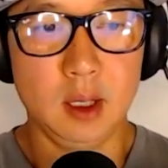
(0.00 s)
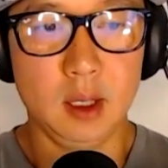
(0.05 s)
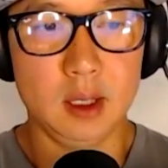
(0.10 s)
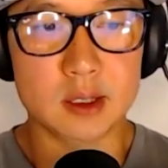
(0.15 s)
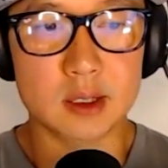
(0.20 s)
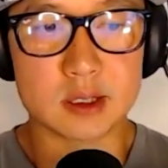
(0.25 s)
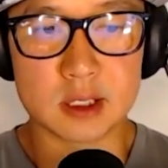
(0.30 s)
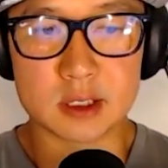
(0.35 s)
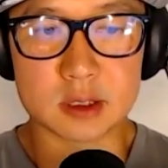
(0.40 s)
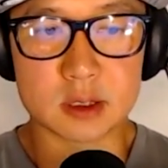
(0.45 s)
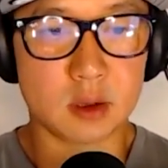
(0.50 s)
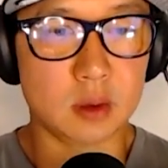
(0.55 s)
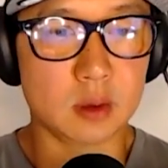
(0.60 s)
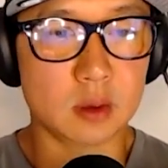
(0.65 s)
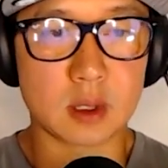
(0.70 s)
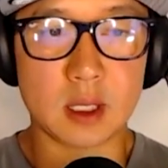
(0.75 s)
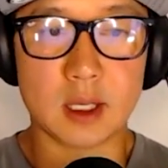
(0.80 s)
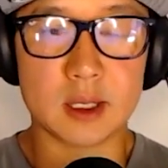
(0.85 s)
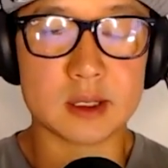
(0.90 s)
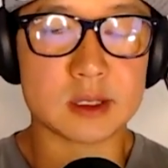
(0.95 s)
is this whole
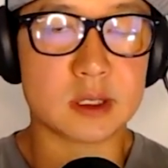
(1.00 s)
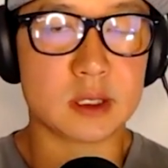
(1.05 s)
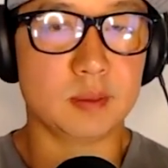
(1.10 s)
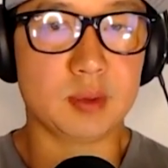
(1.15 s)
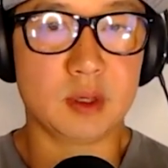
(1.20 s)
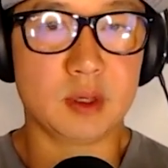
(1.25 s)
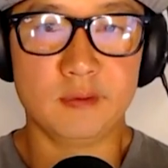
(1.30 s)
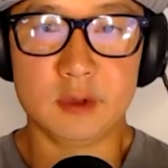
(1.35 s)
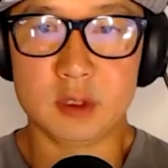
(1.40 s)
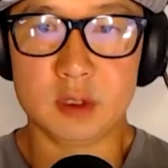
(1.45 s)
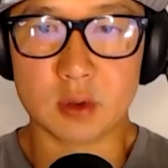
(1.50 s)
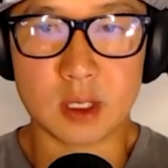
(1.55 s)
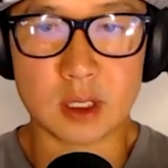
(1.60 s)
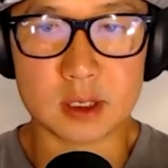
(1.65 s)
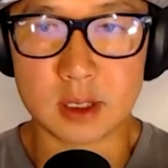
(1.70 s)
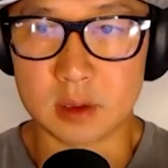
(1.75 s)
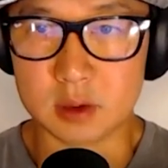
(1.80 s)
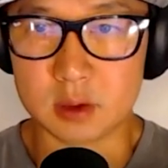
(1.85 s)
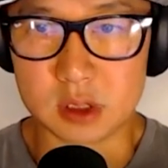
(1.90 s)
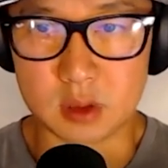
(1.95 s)
concept of a
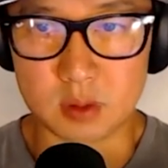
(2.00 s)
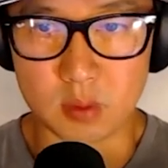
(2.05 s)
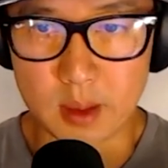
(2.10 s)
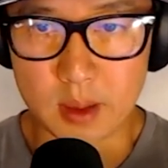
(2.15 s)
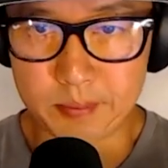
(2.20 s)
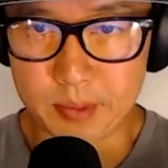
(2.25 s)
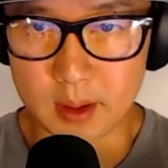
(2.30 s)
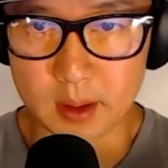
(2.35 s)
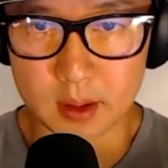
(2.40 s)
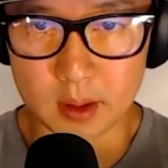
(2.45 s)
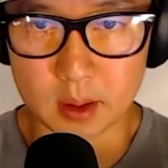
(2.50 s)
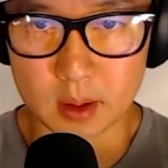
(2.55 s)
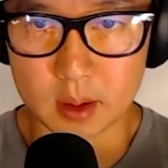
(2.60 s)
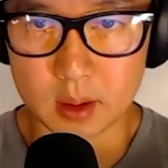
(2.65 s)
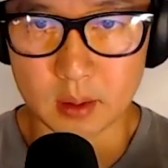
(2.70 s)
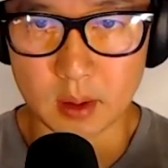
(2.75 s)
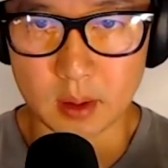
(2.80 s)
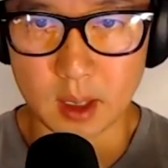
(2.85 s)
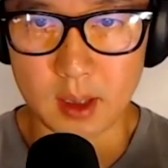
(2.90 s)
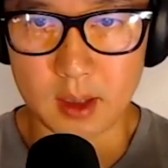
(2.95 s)
direct energy weapon
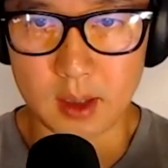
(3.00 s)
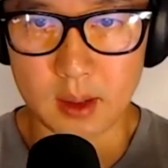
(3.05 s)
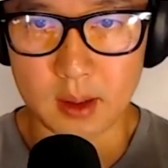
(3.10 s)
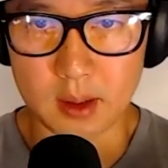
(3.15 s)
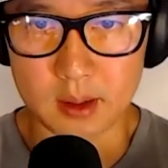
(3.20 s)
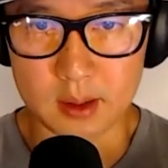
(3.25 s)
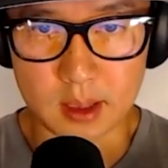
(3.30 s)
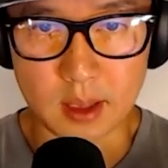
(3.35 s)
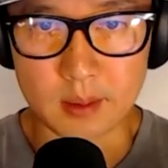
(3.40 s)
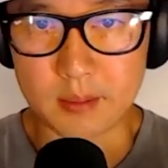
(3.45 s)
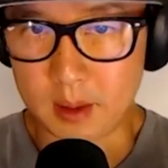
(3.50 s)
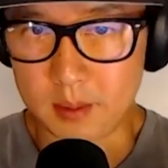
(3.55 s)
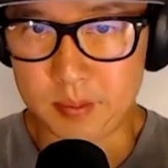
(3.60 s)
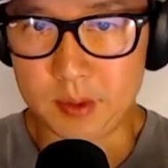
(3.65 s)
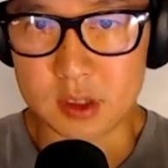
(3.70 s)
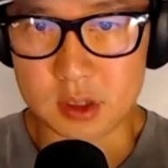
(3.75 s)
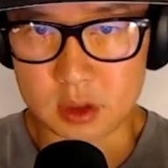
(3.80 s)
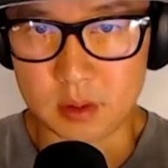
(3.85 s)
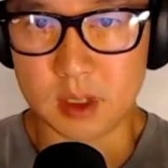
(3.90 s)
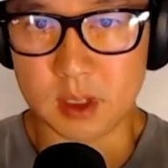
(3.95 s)
right and that might
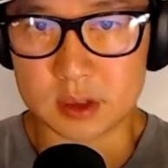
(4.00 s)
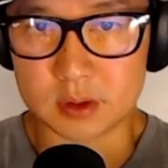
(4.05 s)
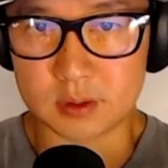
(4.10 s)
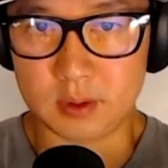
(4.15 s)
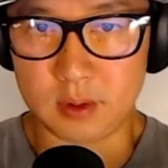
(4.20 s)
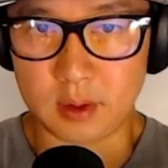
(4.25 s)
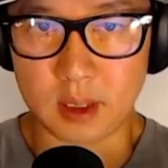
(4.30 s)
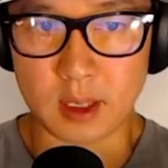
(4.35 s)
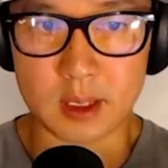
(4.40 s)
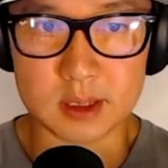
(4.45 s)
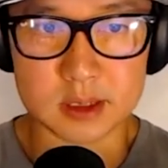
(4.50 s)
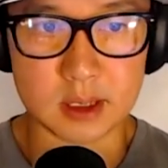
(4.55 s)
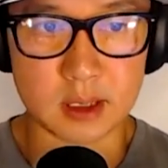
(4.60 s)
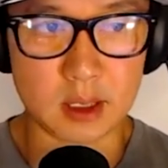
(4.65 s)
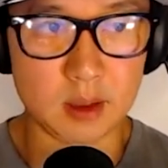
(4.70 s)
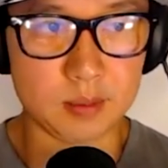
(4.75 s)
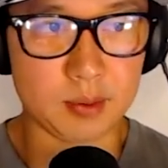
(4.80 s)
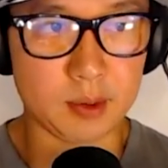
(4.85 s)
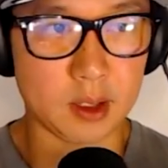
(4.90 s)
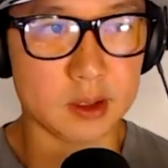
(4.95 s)
be too much for you guys and
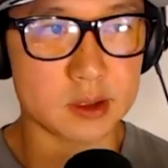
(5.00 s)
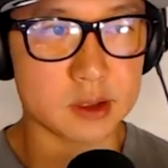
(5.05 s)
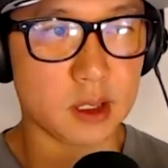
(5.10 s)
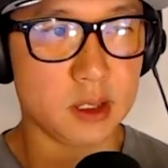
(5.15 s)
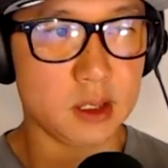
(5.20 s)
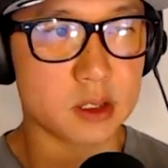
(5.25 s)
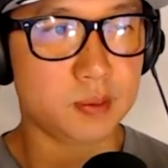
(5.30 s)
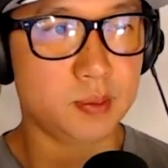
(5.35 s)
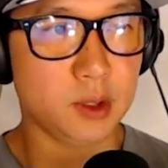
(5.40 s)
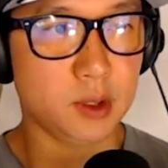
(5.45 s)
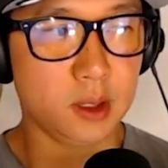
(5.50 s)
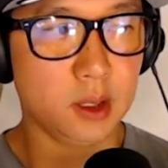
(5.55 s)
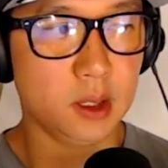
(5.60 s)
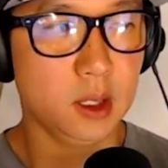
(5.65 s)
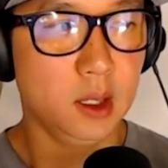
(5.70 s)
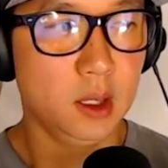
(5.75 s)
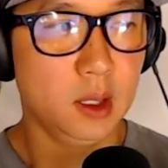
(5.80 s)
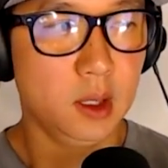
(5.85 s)
i apologize but